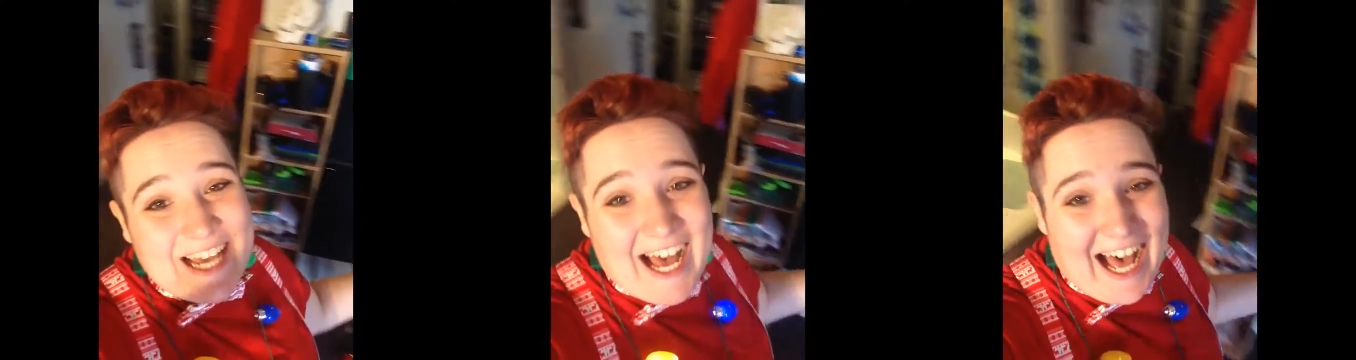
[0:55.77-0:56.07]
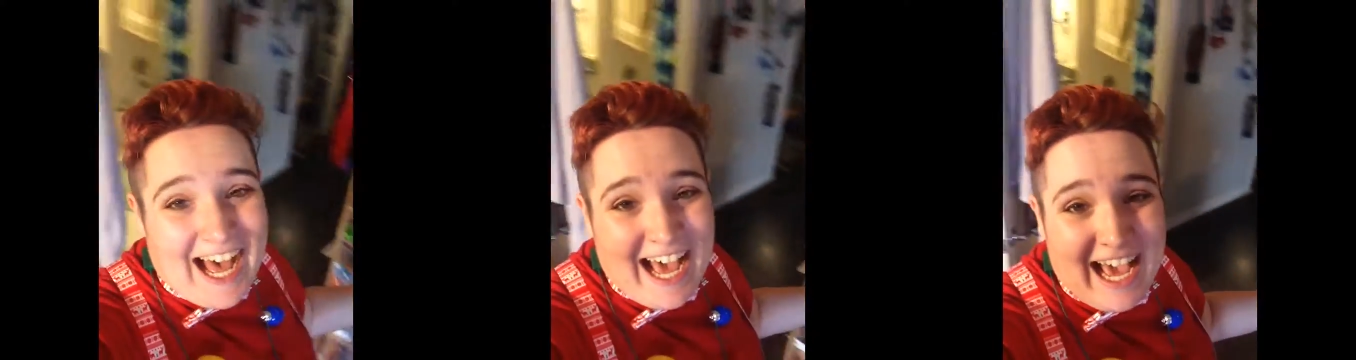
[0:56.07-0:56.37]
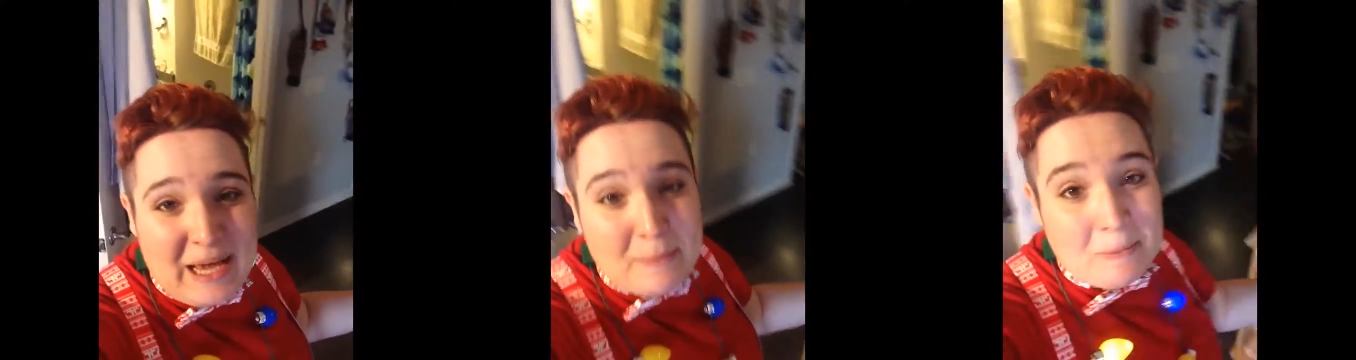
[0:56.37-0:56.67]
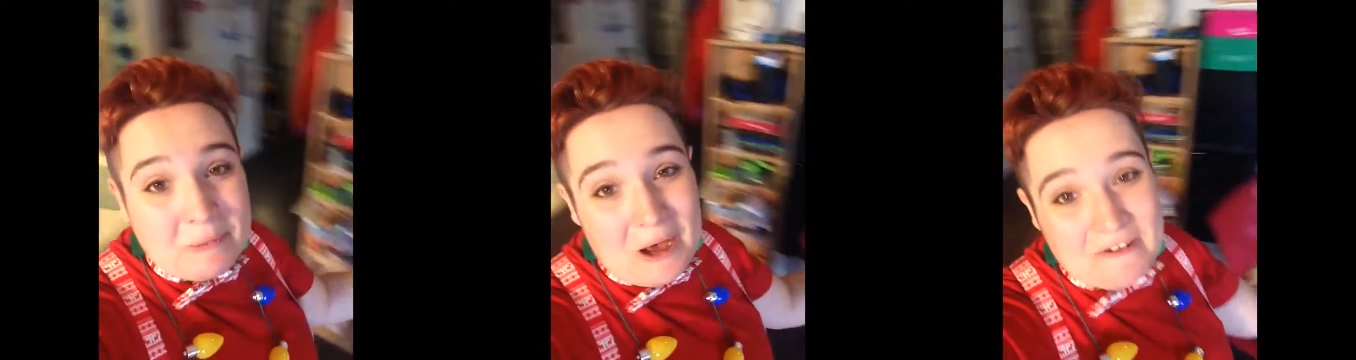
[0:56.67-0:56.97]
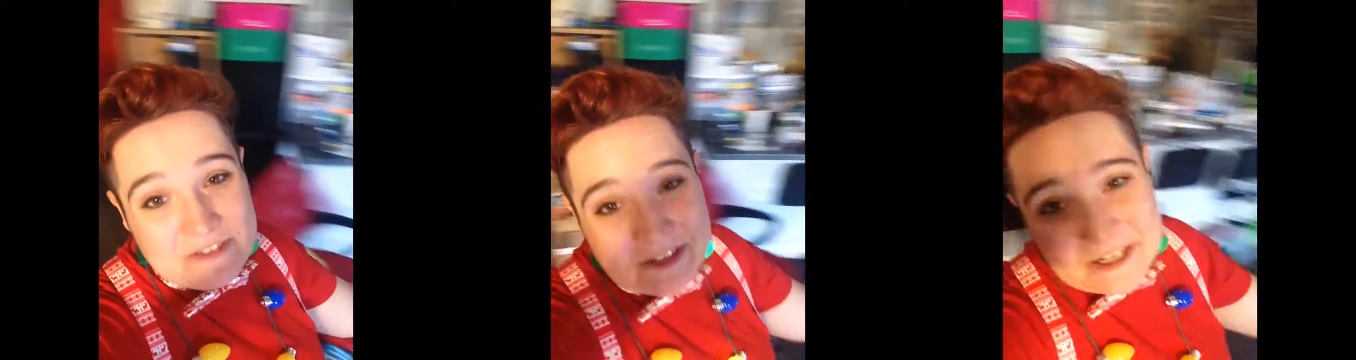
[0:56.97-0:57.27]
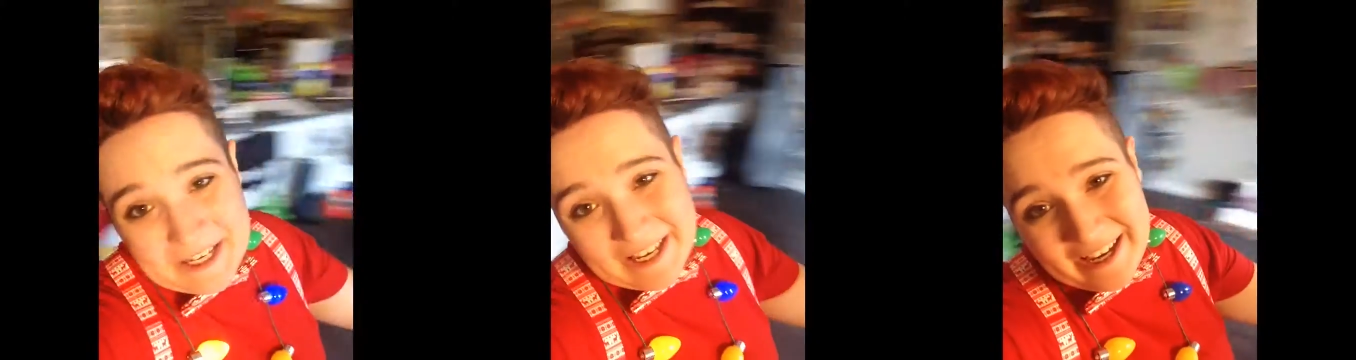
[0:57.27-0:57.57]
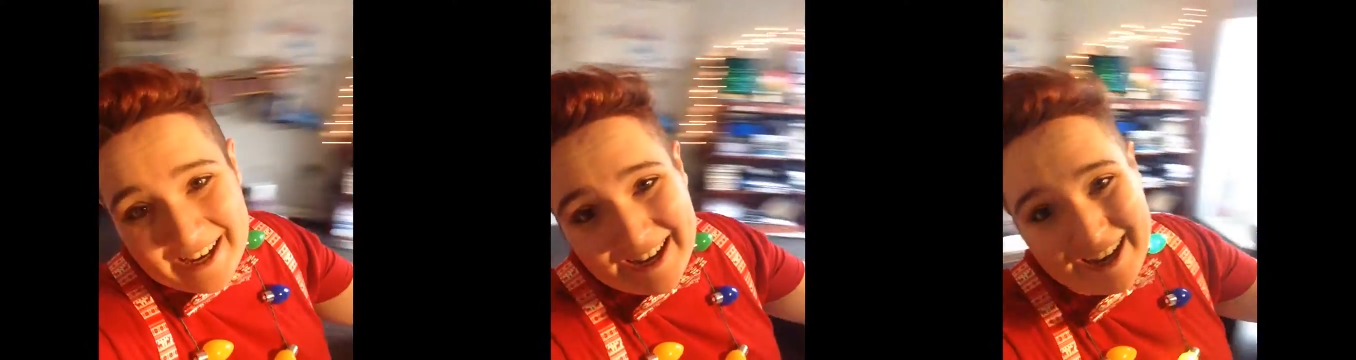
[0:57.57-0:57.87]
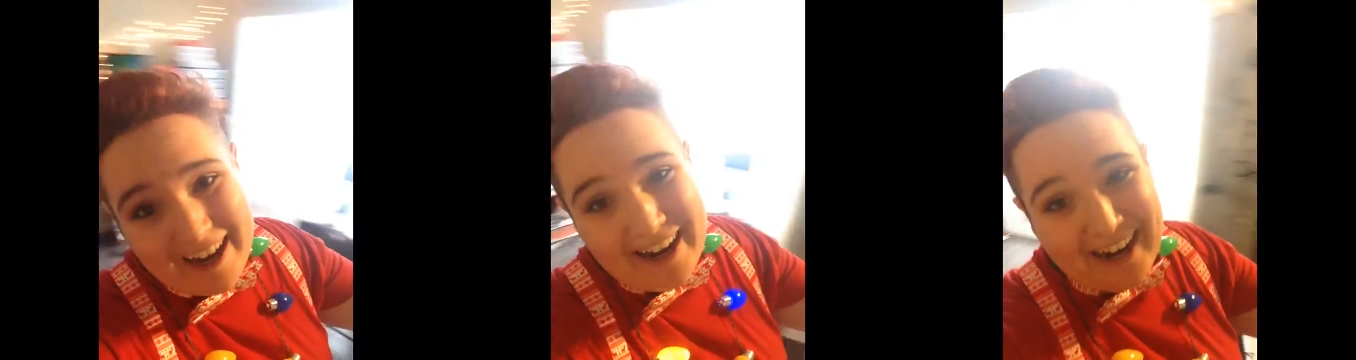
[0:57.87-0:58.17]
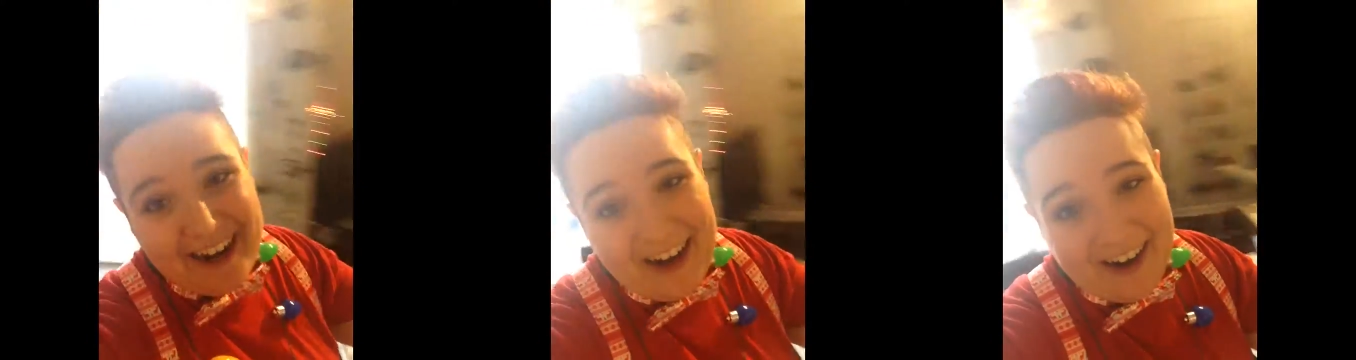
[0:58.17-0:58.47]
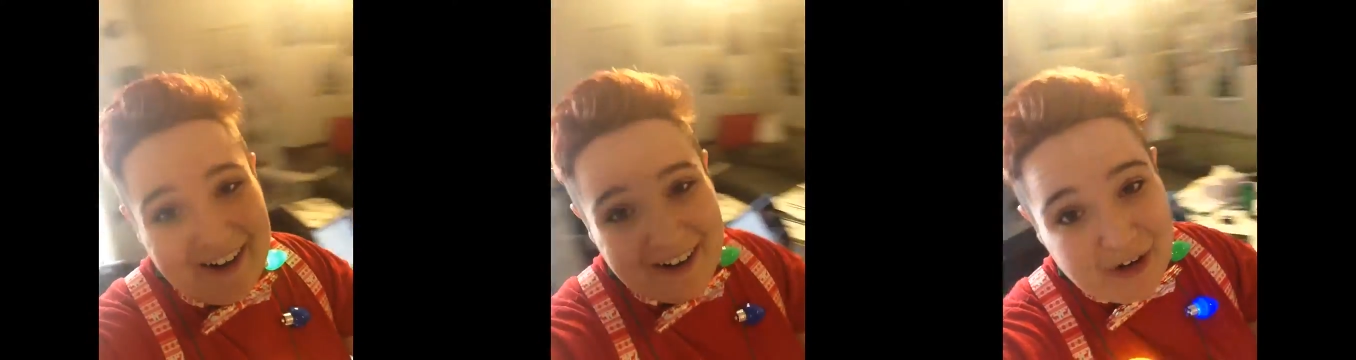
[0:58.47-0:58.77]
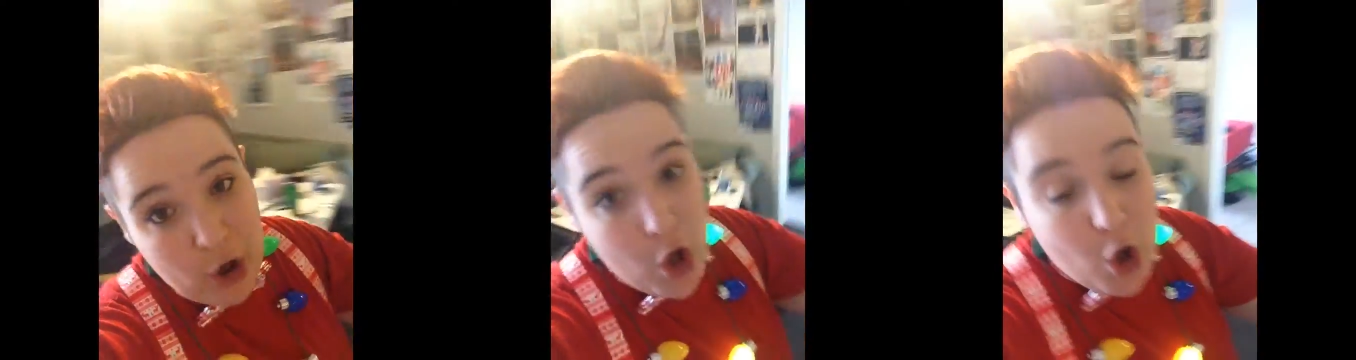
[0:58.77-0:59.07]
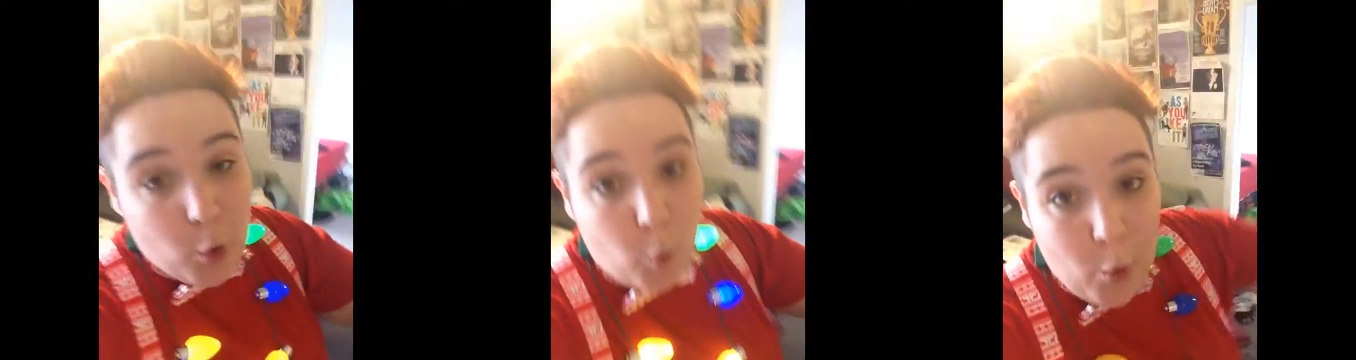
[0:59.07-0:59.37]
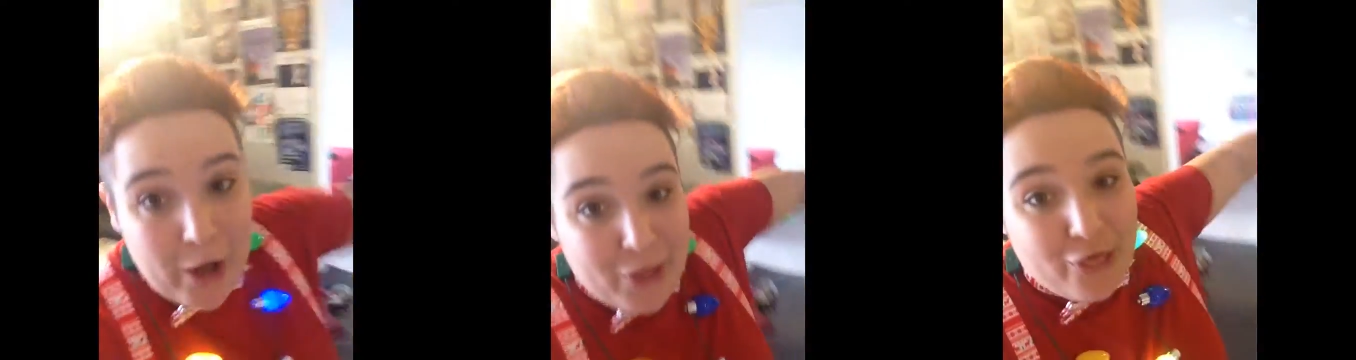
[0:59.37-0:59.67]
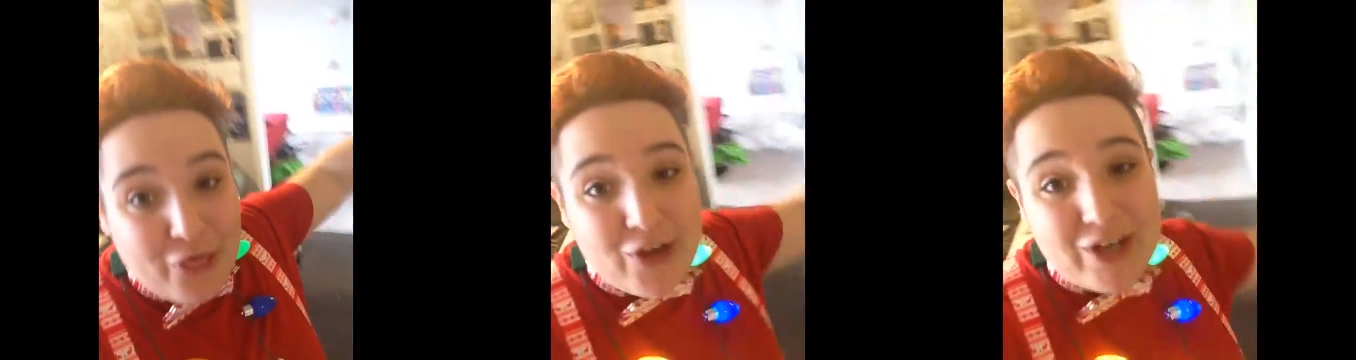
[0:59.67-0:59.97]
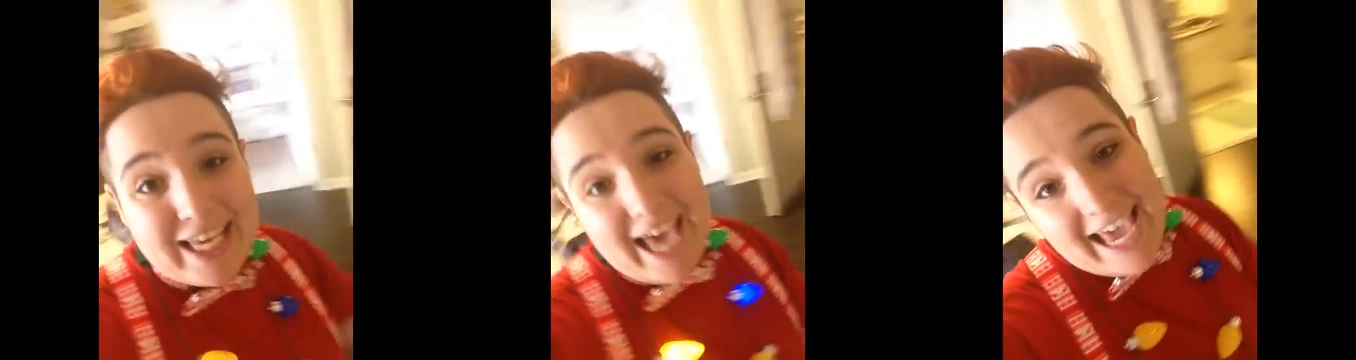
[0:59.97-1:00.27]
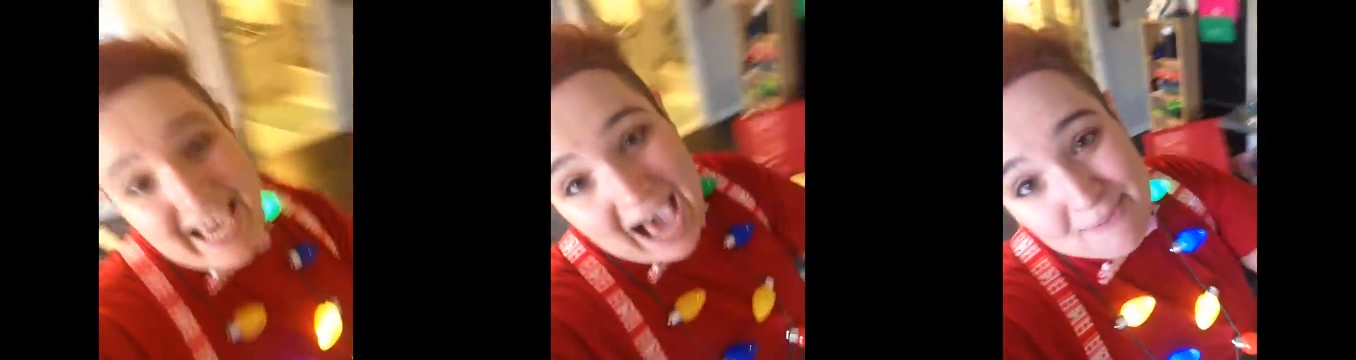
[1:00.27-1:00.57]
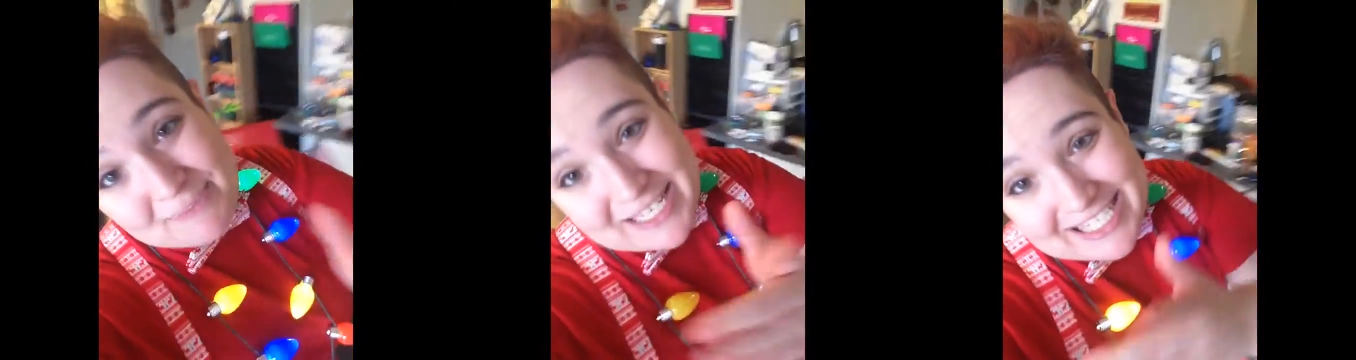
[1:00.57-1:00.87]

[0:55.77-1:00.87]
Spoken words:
time of the year. With the gay happy